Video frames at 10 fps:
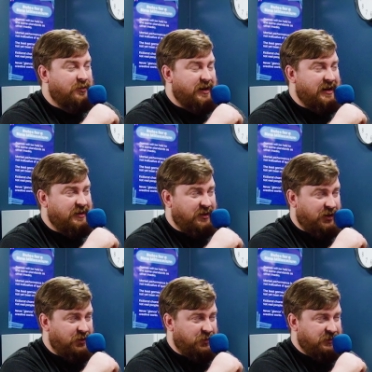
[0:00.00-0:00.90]
right ahead to
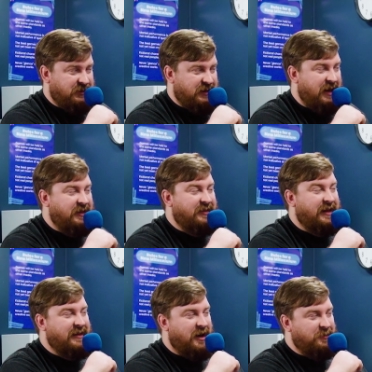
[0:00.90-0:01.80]
use. I think
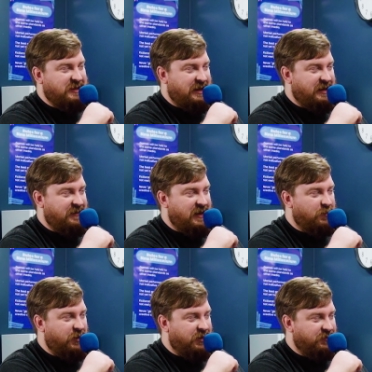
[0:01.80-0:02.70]
they updated that
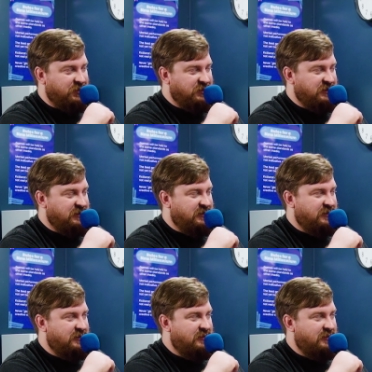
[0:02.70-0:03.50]
in one of the versions.